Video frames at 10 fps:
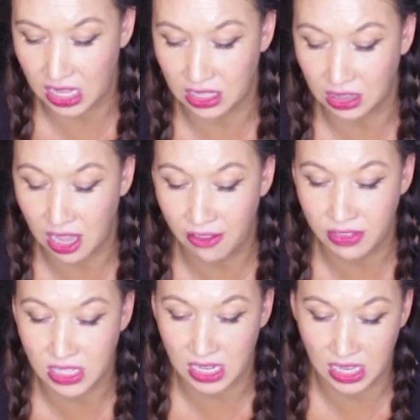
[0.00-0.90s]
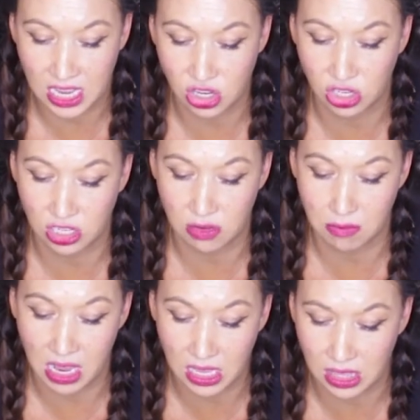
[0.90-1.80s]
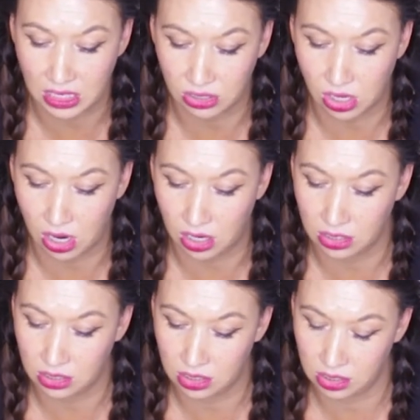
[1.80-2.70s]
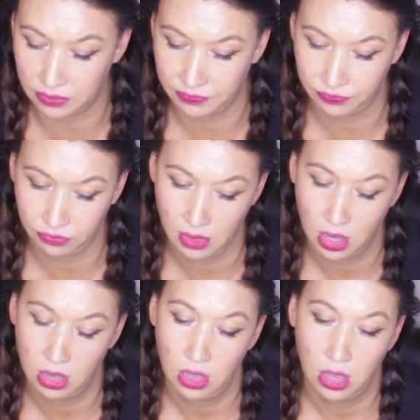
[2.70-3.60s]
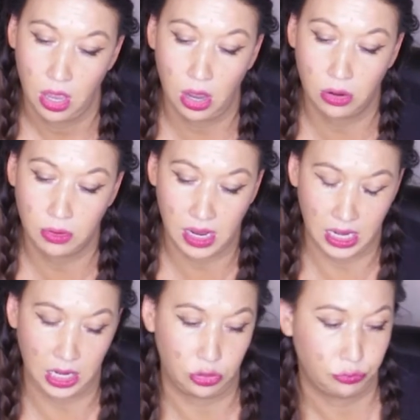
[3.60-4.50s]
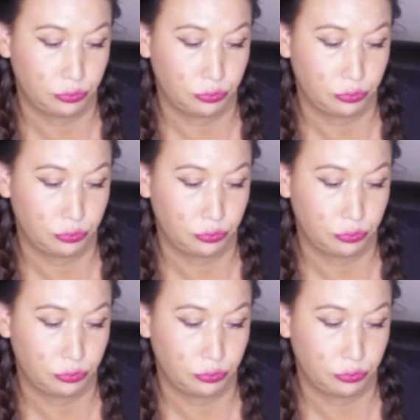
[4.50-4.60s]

and the love and dedication to make these cards. Alrighty.